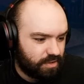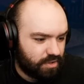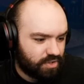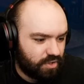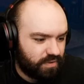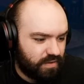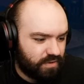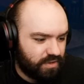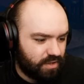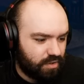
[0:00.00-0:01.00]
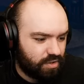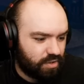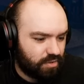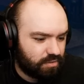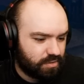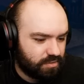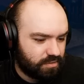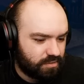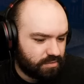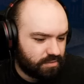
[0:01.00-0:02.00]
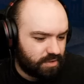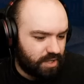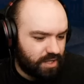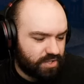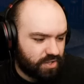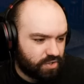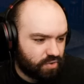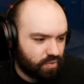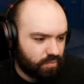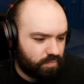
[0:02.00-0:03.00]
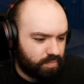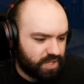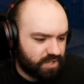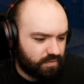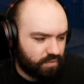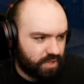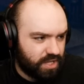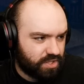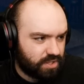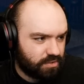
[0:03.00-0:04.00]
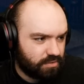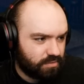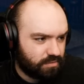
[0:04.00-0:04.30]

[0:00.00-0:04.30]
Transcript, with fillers: Oh, you don't even have anything on you. That's the true pitiful nature.